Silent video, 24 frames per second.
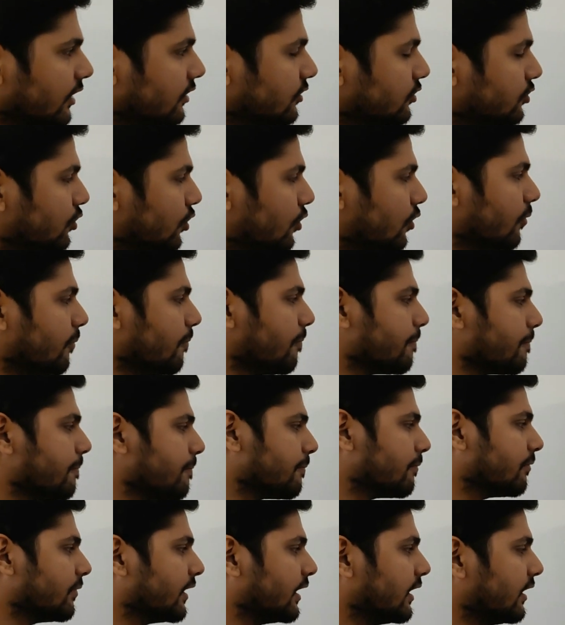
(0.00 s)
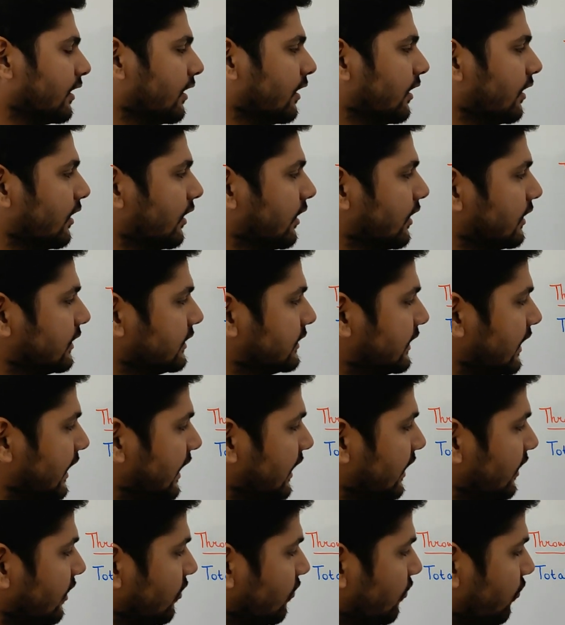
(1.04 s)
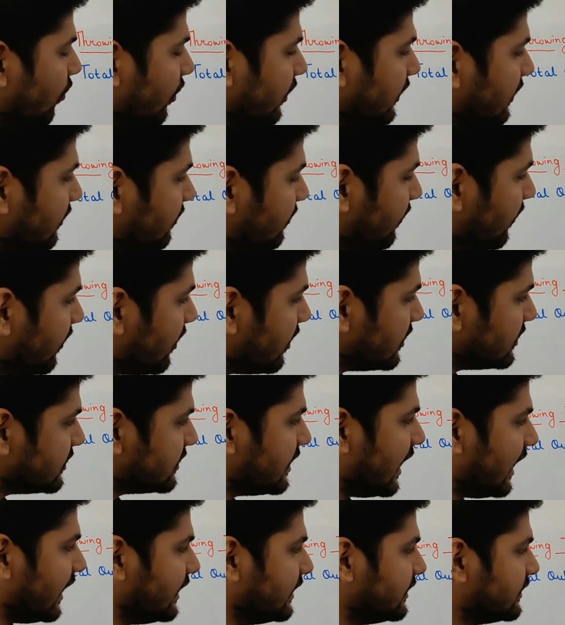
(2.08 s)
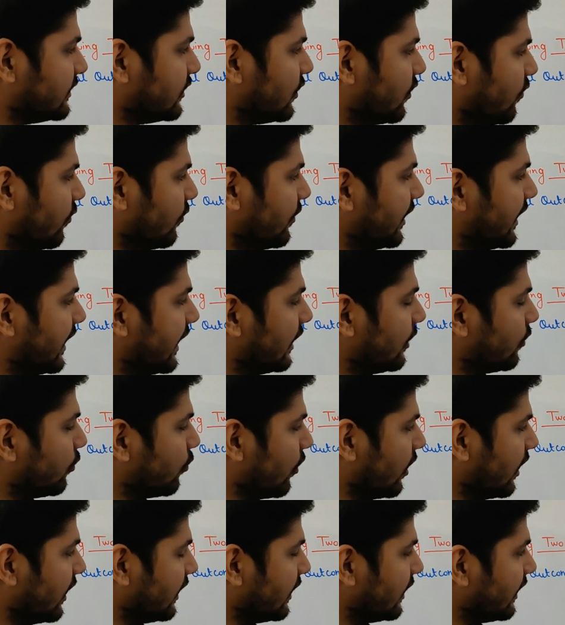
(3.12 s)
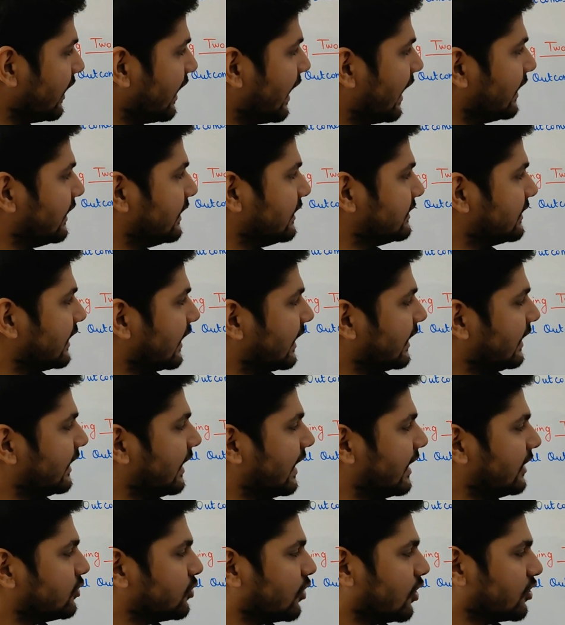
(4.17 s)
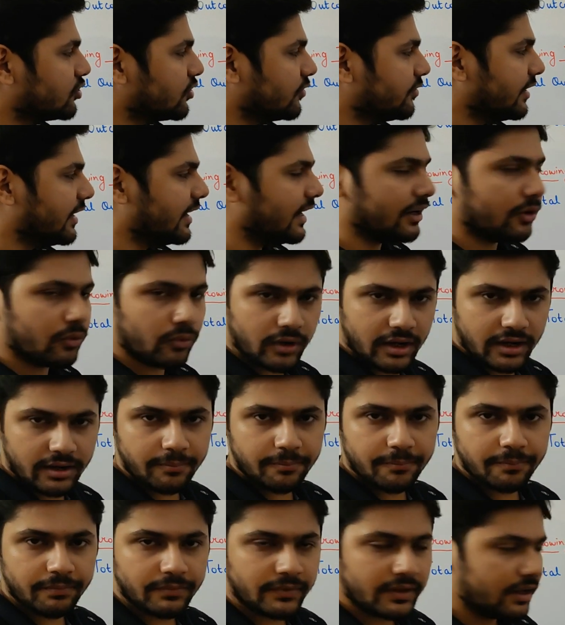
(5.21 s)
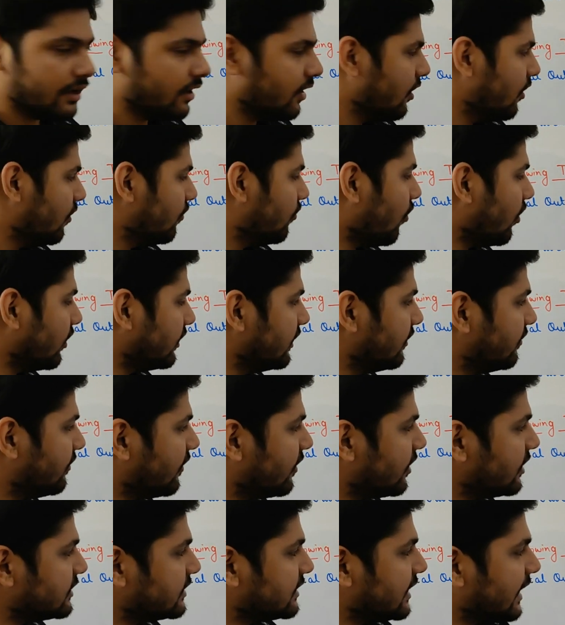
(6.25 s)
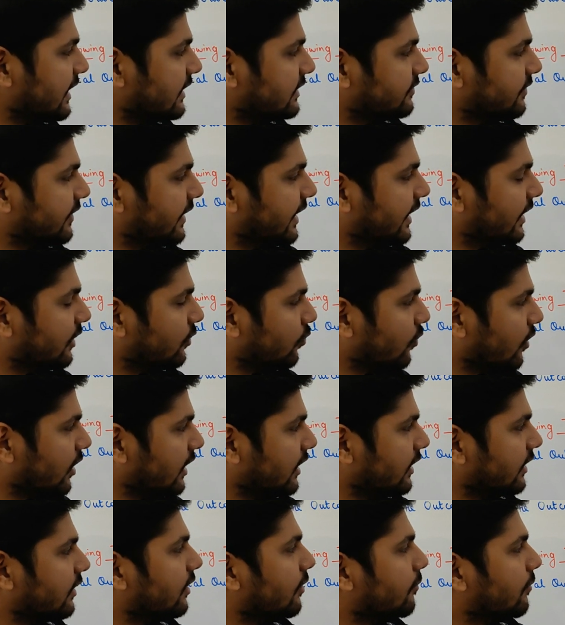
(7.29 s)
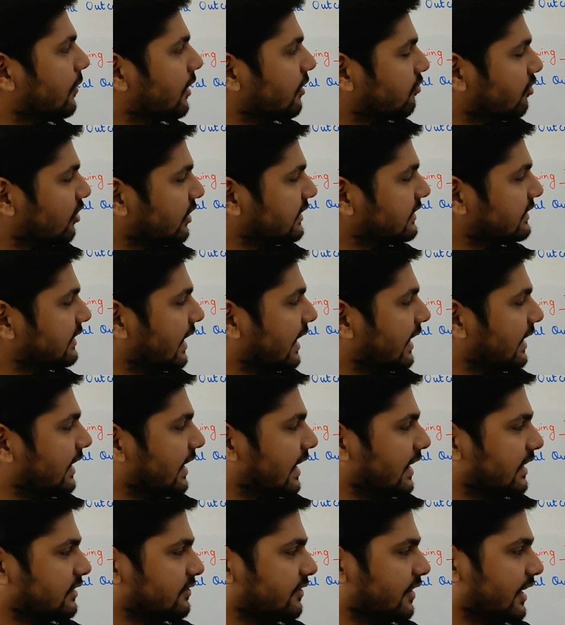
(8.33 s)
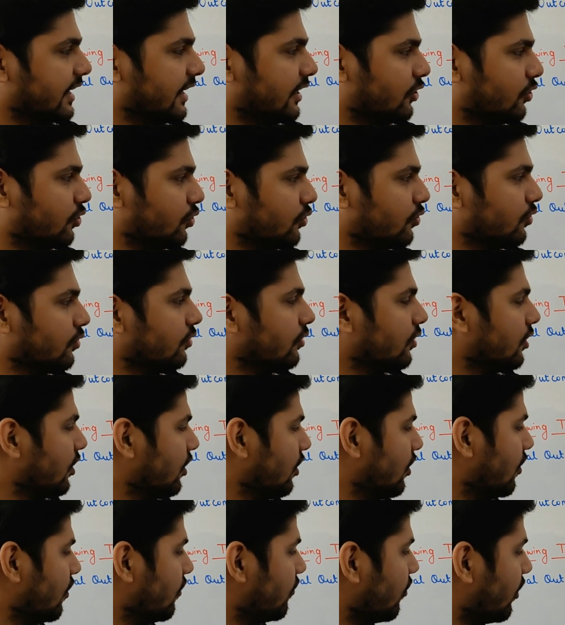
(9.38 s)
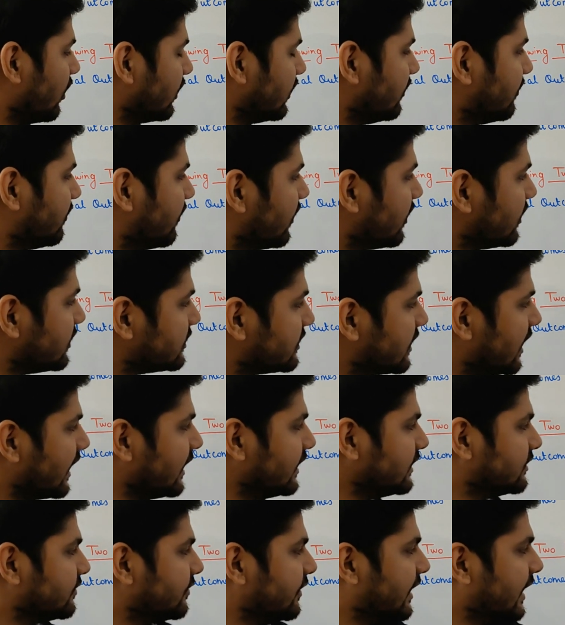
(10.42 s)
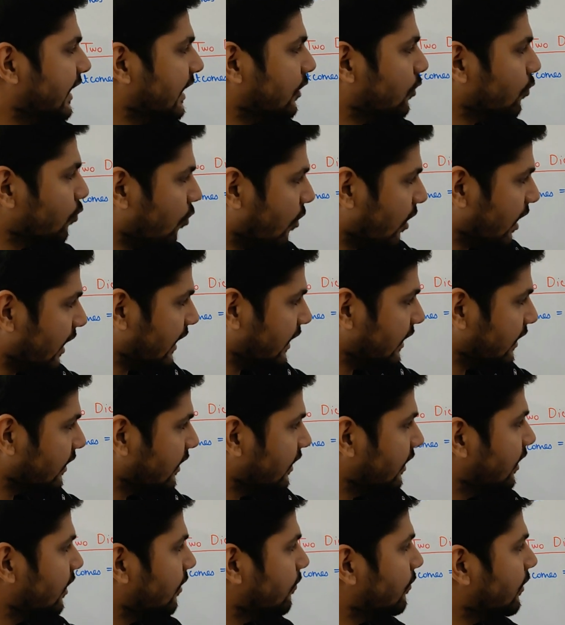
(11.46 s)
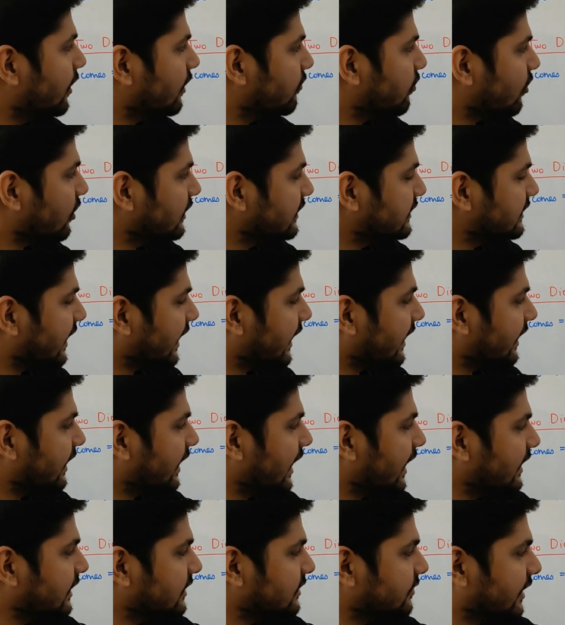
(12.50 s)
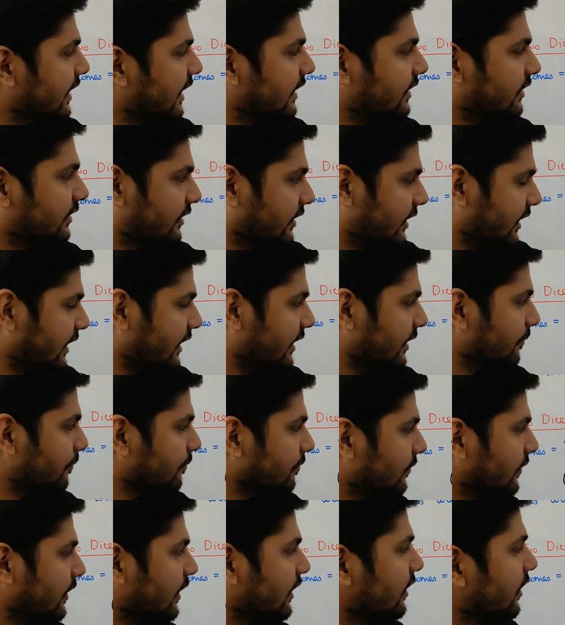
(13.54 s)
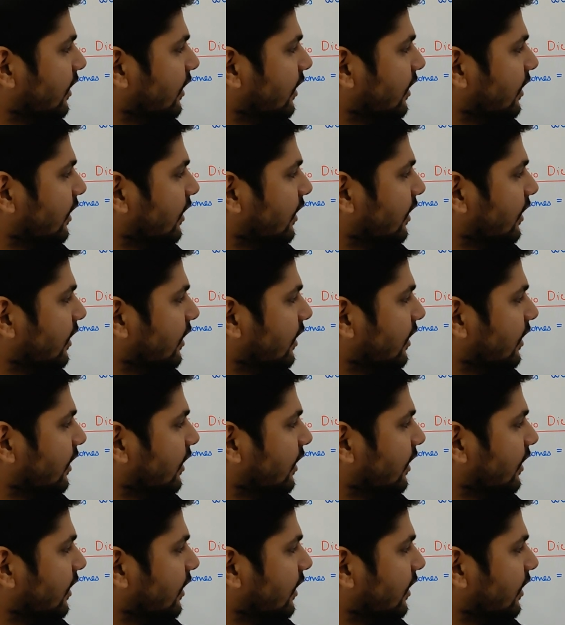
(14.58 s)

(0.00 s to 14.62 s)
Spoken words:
So say for the first dice we get 1 and the second dice also we get 1. For the first dice we get 1, but for the second dice we get 2. For the first dice we get 1, but for the second dice we get 3.